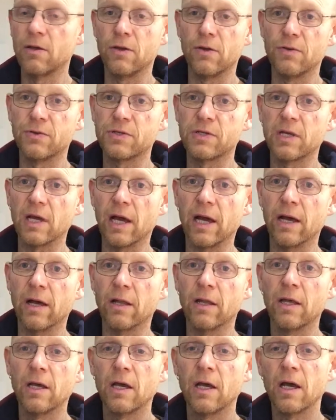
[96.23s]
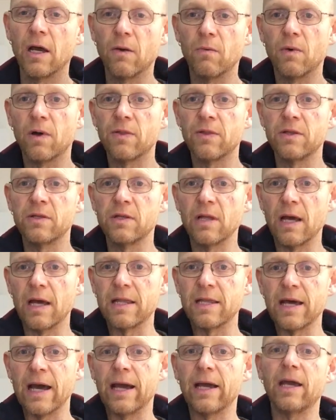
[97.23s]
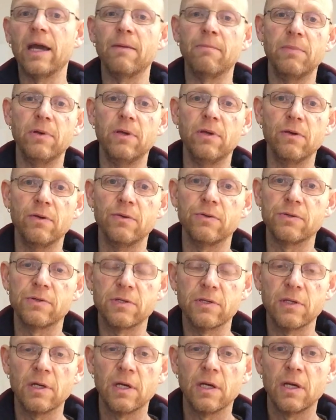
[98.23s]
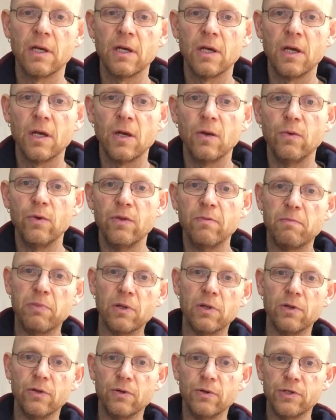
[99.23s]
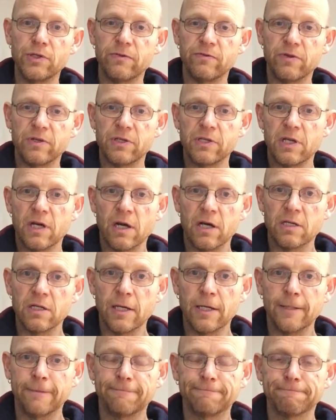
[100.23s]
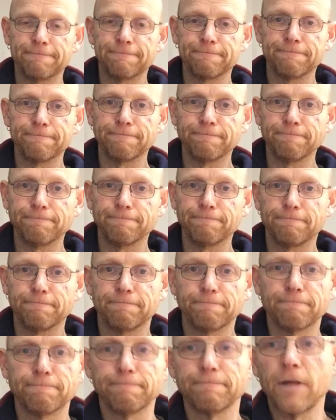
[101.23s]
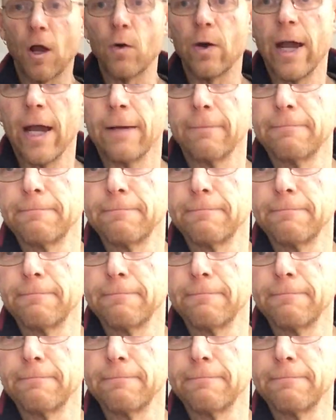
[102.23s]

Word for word: used scale, and one that can be used with blues for a starter. Okay.